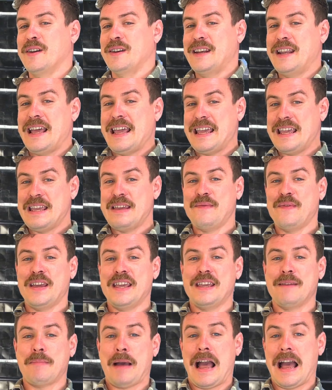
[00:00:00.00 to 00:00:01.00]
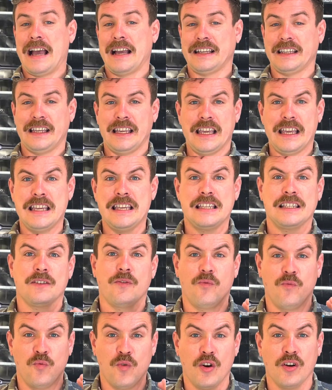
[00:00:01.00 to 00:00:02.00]
an E V pack is
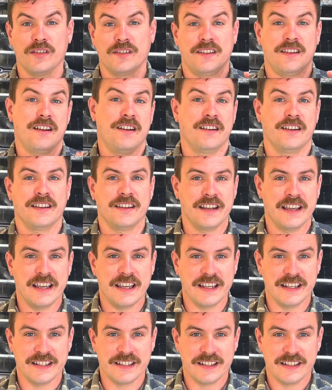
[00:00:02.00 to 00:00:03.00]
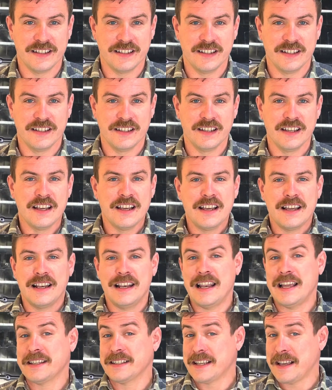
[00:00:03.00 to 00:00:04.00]
what I need. Let's